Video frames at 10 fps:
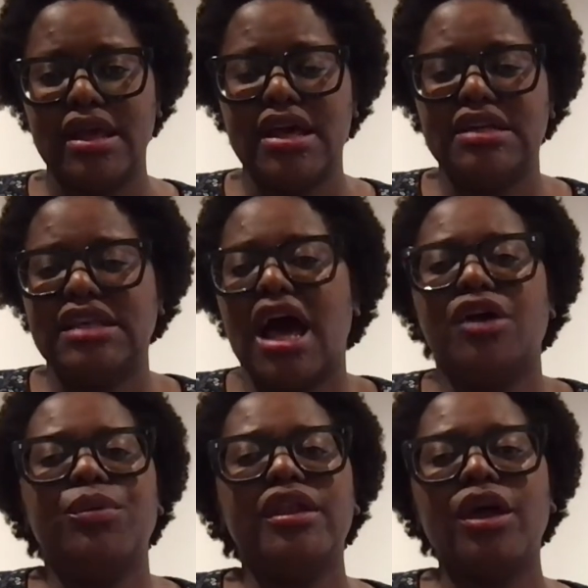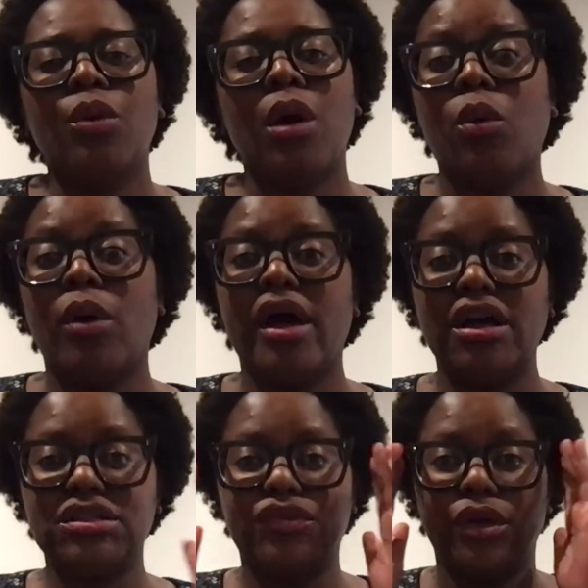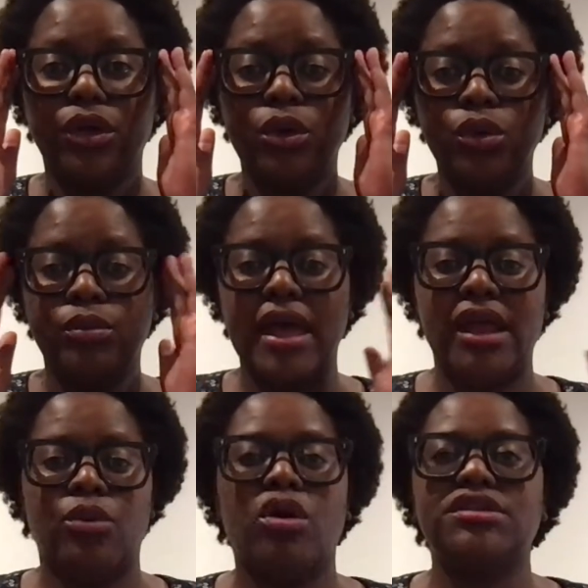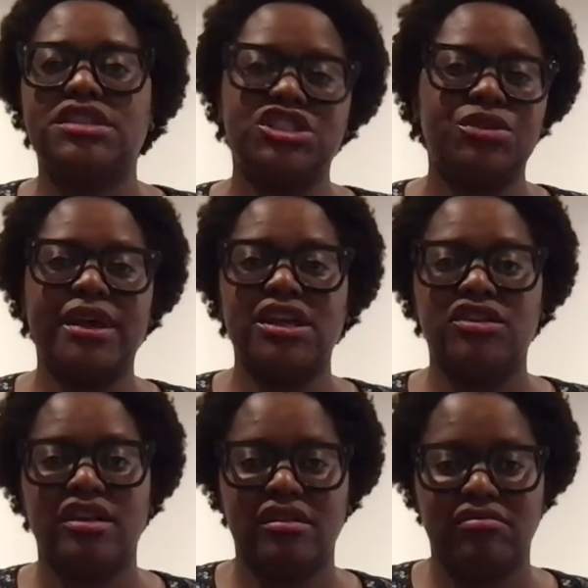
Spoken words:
So how do we know what works for whom in what situation?